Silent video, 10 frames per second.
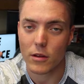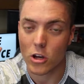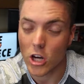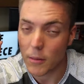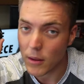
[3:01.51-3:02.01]

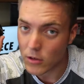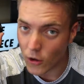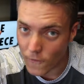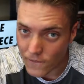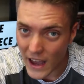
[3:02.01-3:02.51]
going to be able to
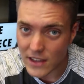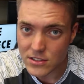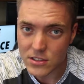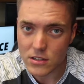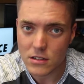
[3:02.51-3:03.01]
go
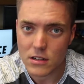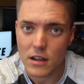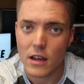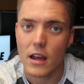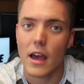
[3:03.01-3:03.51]
faster.
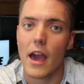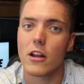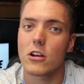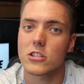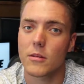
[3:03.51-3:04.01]
And
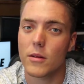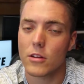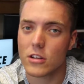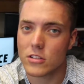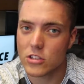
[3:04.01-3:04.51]
you're also going to be
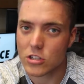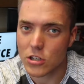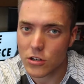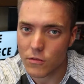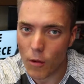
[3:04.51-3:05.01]
able to
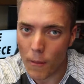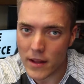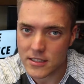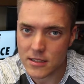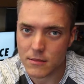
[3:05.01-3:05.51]
conserve
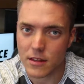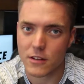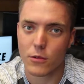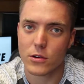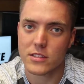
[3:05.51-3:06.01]
momentum and
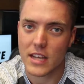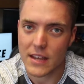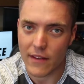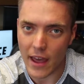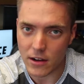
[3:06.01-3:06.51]
therefore
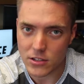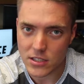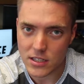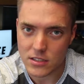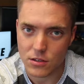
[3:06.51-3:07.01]
save
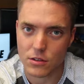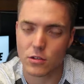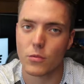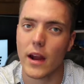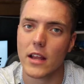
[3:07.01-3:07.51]
energy, so
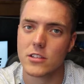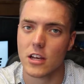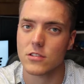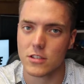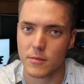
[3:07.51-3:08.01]
your range is
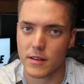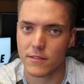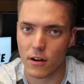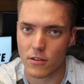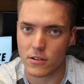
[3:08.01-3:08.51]
also going to be
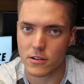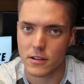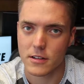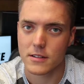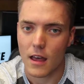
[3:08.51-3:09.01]
farther.
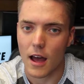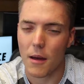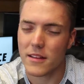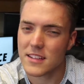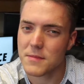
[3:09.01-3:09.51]

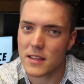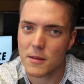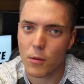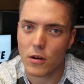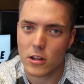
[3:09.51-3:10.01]
It does make
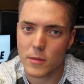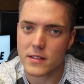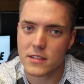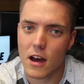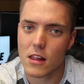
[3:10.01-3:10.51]
the board a little
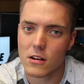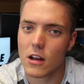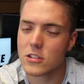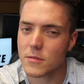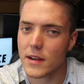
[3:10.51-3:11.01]
bit taller. It
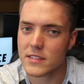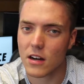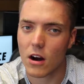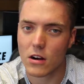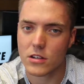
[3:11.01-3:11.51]
also makes
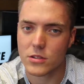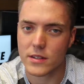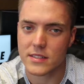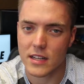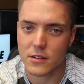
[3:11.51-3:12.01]
it harder to
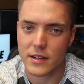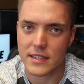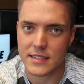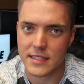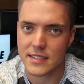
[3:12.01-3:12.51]
accelerate
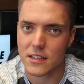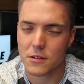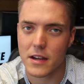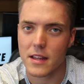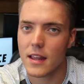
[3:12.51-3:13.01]
and
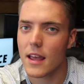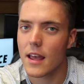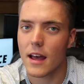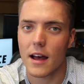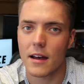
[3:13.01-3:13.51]
decelerate,
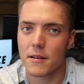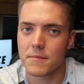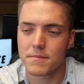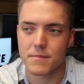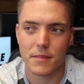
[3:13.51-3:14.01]
but
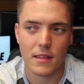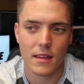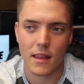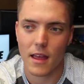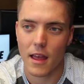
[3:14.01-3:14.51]

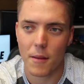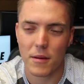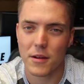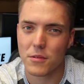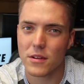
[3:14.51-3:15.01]

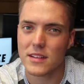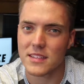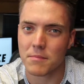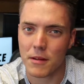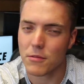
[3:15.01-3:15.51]
it really
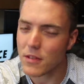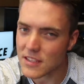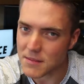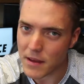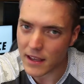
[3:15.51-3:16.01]

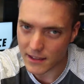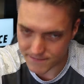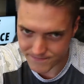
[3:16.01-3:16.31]
doesn't make